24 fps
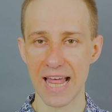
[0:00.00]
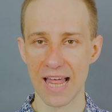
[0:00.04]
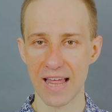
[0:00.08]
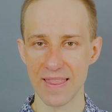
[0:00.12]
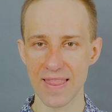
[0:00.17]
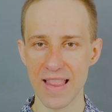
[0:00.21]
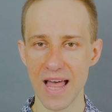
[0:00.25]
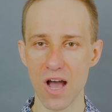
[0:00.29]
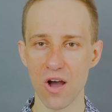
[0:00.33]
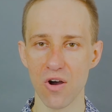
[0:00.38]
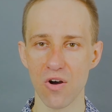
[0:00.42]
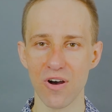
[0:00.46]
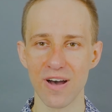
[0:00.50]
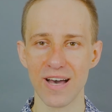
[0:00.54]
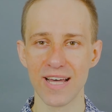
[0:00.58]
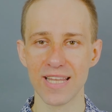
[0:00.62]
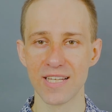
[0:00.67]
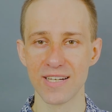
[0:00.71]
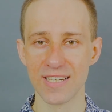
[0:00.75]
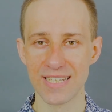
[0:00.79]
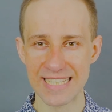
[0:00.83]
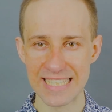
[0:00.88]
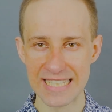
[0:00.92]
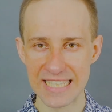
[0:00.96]
Now,
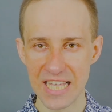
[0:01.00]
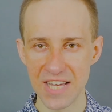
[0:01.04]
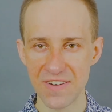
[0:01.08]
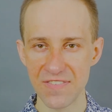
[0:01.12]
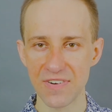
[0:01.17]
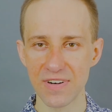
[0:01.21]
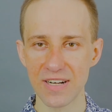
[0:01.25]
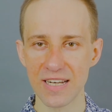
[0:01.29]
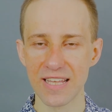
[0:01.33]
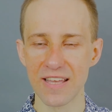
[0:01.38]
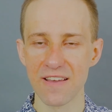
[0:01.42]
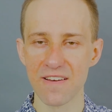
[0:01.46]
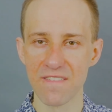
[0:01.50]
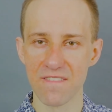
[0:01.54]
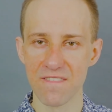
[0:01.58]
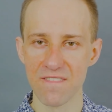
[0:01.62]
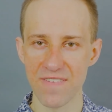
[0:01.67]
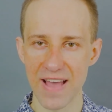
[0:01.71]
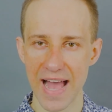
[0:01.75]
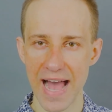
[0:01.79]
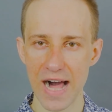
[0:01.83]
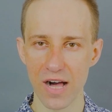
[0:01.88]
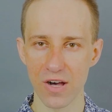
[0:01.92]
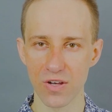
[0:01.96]
there is definitely a
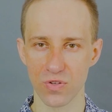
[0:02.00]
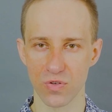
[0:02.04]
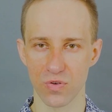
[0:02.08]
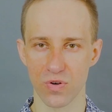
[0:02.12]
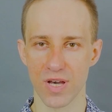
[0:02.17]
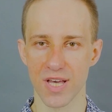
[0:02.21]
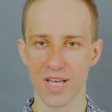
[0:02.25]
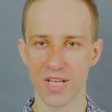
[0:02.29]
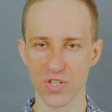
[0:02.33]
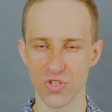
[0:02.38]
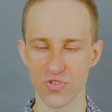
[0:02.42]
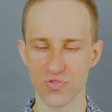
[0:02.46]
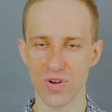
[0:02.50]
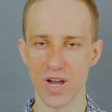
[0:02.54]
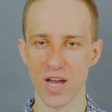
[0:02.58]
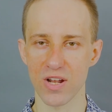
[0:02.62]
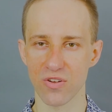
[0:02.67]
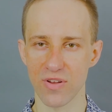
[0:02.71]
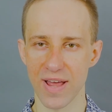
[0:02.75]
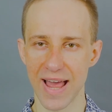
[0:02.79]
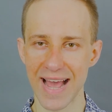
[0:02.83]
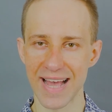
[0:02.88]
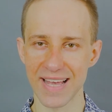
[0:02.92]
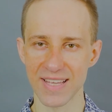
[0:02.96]
value in
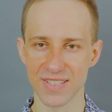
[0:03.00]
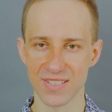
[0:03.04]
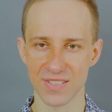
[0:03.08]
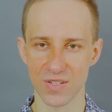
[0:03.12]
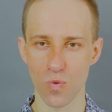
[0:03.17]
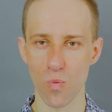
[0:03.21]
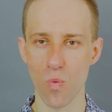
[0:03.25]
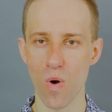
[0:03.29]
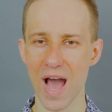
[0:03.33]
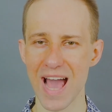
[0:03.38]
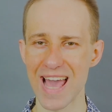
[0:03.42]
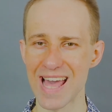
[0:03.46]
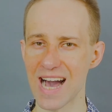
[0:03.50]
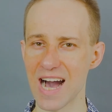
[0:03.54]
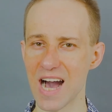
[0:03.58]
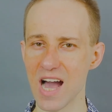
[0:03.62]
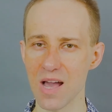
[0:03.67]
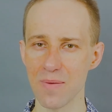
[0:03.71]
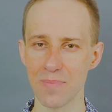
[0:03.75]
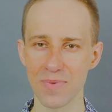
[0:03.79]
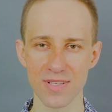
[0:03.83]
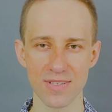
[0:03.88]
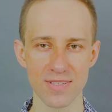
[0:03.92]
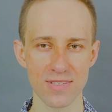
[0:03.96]
trying to ask why.
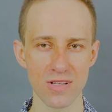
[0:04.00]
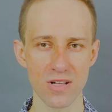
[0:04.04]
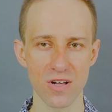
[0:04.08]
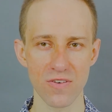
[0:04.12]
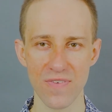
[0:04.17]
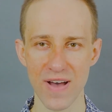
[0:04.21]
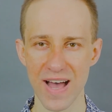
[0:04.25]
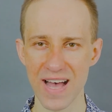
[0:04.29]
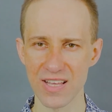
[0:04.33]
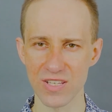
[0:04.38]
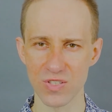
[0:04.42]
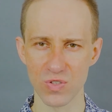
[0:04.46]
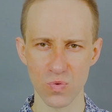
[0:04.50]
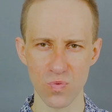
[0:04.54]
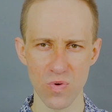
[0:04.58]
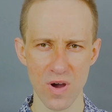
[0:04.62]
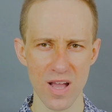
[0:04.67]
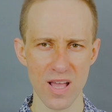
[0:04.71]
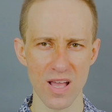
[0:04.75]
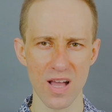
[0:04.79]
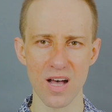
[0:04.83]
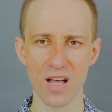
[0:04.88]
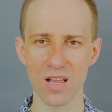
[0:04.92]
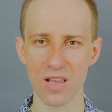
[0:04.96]
I myself ask
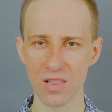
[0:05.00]
why a